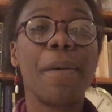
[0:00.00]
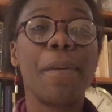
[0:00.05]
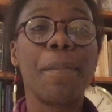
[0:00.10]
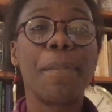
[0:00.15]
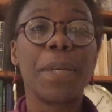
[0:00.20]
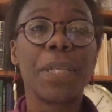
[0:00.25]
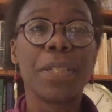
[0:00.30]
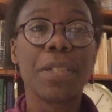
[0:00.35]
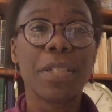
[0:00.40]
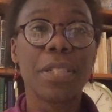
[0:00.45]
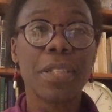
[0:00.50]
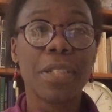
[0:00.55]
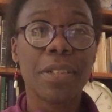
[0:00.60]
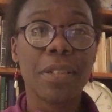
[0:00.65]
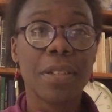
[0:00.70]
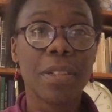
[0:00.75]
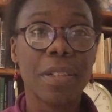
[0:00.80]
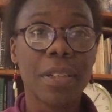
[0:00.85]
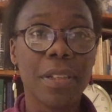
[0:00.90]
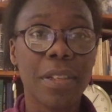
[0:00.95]
But
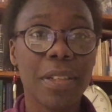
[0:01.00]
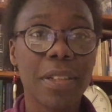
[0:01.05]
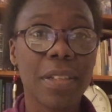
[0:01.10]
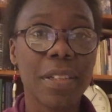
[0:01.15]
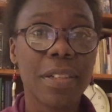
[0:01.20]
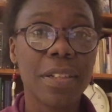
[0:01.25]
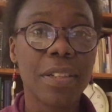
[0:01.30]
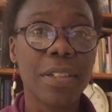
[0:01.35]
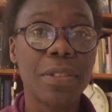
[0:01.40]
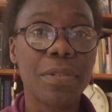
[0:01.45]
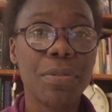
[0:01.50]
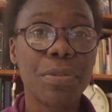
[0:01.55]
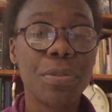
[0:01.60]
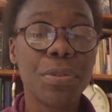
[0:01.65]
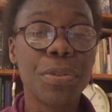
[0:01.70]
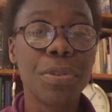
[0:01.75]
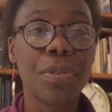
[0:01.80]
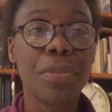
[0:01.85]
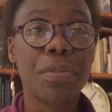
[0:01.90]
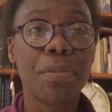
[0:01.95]

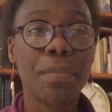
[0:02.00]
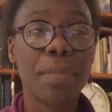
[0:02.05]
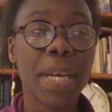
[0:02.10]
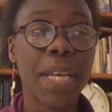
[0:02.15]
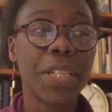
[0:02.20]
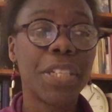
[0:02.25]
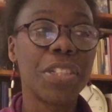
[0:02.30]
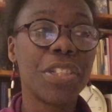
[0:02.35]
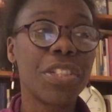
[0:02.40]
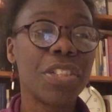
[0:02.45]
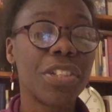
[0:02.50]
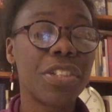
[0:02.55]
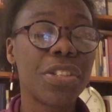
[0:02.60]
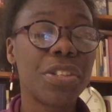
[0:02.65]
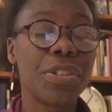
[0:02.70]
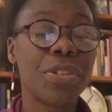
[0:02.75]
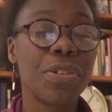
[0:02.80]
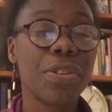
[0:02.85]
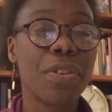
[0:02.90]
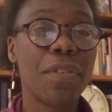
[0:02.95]
Rudolph manages
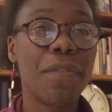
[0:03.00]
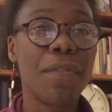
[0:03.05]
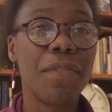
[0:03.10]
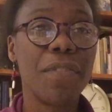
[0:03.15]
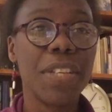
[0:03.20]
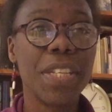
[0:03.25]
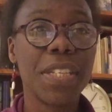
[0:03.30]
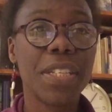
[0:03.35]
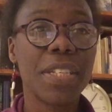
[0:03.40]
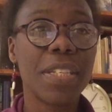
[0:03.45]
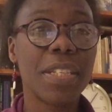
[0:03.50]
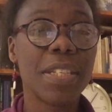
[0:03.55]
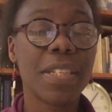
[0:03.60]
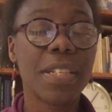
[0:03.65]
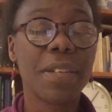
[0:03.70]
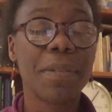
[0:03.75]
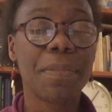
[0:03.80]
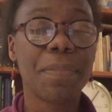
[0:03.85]
to convince